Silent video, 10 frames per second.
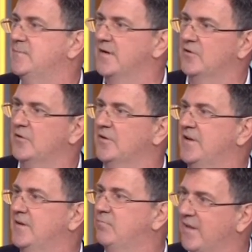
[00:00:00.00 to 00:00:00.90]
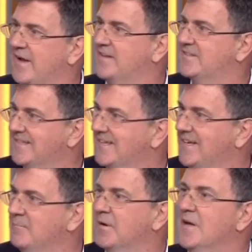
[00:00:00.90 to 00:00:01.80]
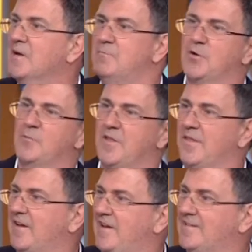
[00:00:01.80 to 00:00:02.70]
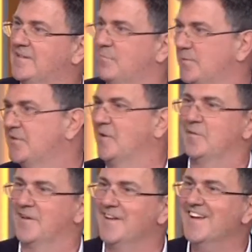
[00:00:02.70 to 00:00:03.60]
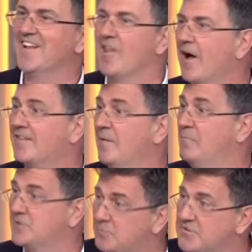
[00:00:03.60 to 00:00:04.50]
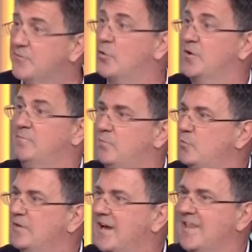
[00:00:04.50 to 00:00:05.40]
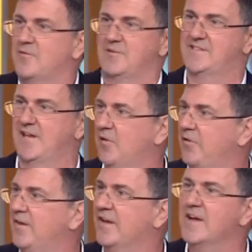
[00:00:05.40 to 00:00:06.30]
to be able to learn how to play in a team and put up with other kids that perhaps you don't really like that much, but you've all got to pull together. It's healthy,